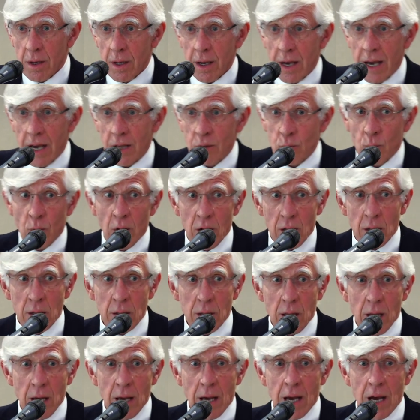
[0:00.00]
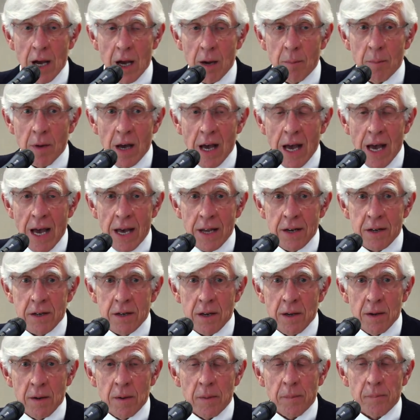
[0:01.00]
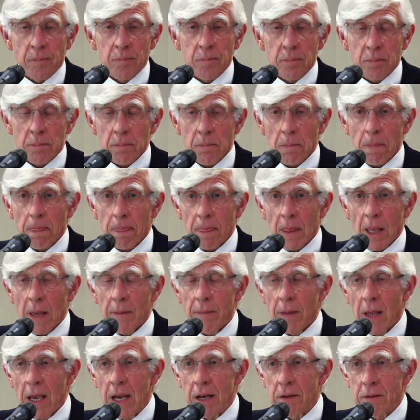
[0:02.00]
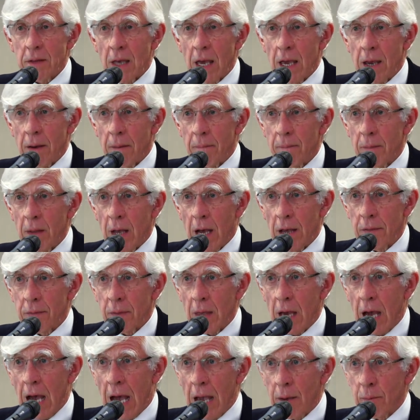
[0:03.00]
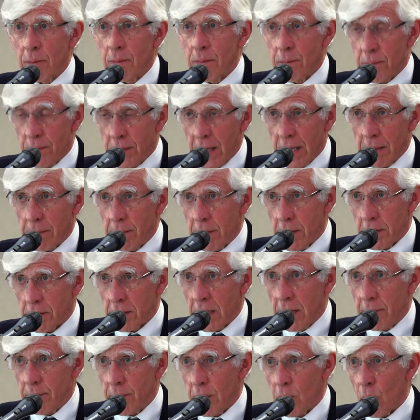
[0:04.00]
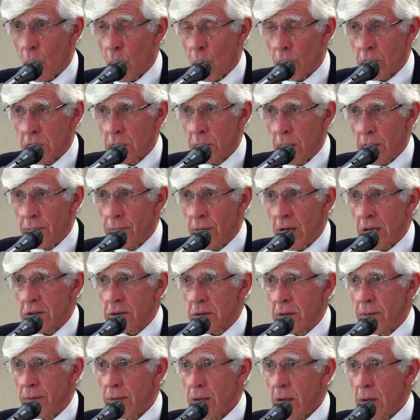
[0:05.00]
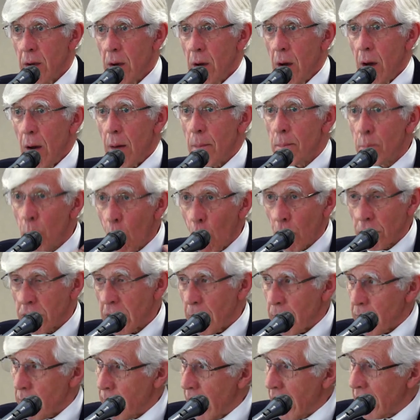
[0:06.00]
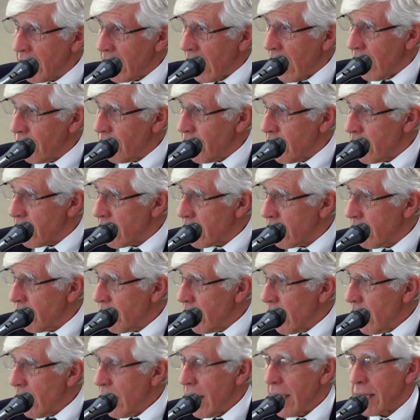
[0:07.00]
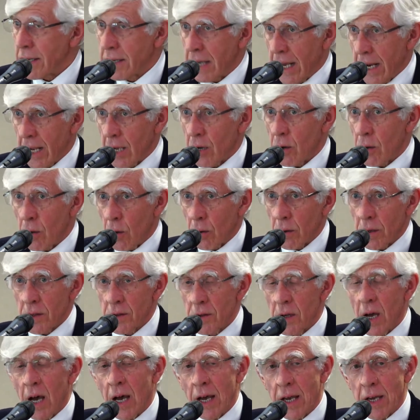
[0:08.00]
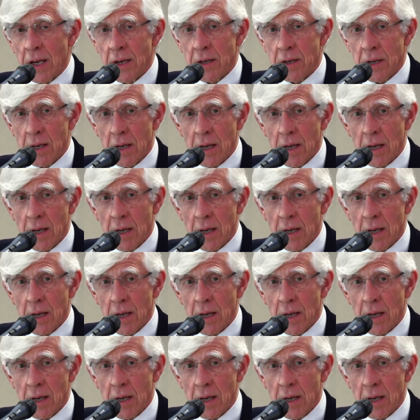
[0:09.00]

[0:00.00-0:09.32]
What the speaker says: as well. And I think this government ought to invest more diplomatic effort in getting alongside